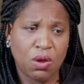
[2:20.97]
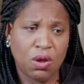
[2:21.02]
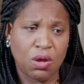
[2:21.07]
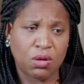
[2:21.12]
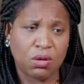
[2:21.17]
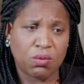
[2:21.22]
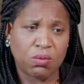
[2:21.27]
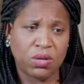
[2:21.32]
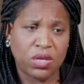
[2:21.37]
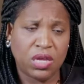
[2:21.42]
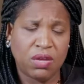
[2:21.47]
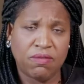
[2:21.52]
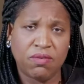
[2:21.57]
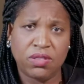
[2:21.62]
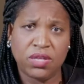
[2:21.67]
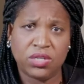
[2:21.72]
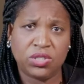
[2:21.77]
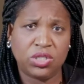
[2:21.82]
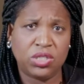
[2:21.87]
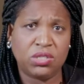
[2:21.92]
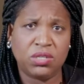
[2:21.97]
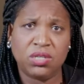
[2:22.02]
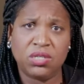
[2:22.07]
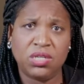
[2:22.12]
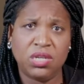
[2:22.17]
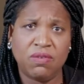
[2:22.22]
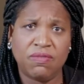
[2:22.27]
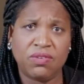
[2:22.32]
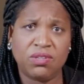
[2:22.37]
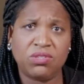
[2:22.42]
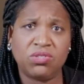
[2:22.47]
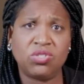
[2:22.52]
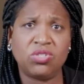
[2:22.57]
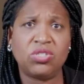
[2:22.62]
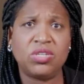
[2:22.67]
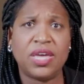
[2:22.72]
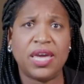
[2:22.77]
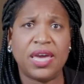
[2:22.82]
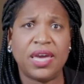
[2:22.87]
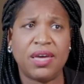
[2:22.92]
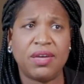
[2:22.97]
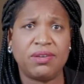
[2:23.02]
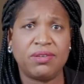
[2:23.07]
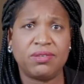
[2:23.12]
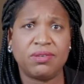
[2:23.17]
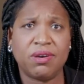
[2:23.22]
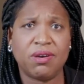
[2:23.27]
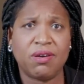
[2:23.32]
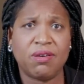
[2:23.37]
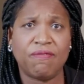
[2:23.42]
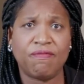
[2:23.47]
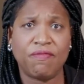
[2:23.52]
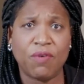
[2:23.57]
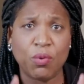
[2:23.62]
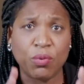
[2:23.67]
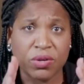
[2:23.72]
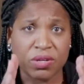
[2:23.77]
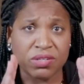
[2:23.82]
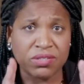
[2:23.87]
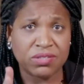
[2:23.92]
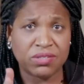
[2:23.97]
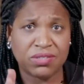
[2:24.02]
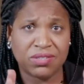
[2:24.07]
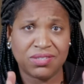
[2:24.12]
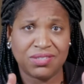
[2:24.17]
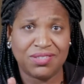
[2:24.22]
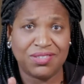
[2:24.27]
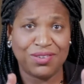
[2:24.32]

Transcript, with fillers: aggrieved that she couldn't even stand our focus,